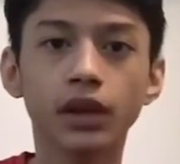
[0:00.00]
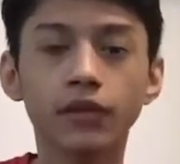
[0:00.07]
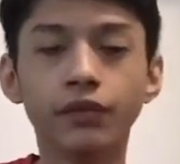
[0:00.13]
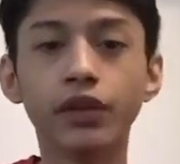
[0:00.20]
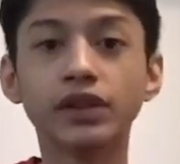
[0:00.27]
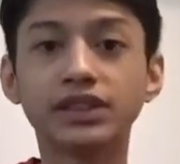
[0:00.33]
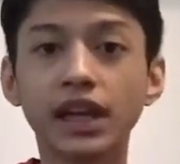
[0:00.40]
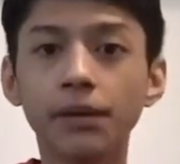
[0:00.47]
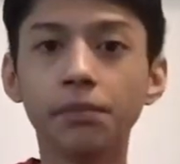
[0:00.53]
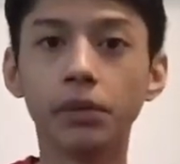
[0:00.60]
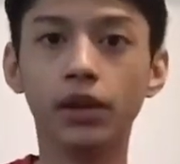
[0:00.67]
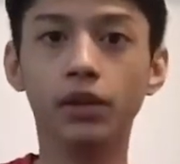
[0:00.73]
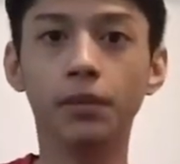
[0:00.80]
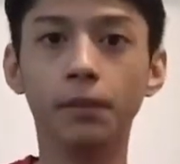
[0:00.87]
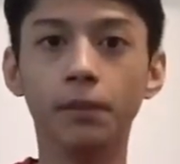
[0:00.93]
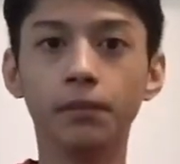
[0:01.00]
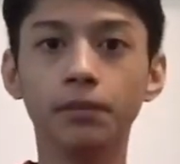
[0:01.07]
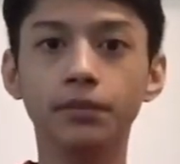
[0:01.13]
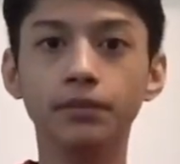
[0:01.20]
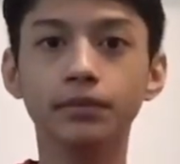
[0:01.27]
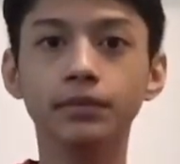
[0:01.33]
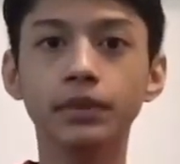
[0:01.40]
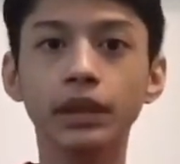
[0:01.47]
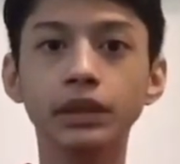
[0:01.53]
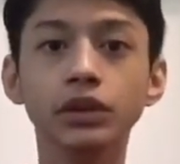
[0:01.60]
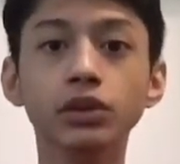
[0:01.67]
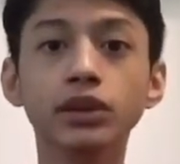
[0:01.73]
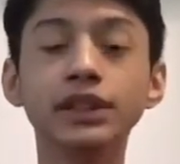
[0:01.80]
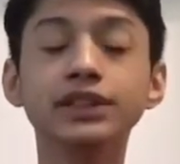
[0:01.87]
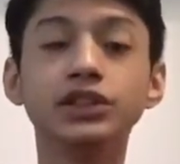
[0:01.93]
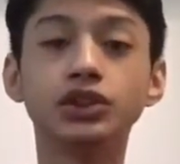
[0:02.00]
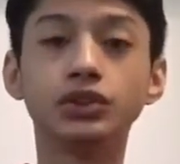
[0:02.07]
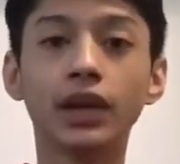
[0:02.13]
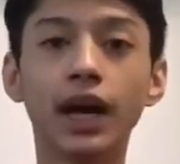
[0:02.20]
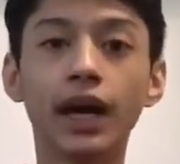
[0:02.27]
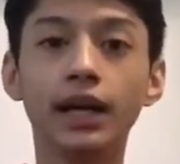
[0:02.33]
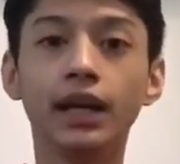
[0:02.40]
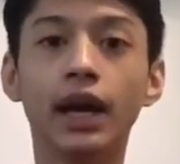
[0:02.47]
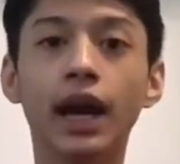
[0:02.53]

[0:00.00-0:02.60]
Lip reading: For example, you can try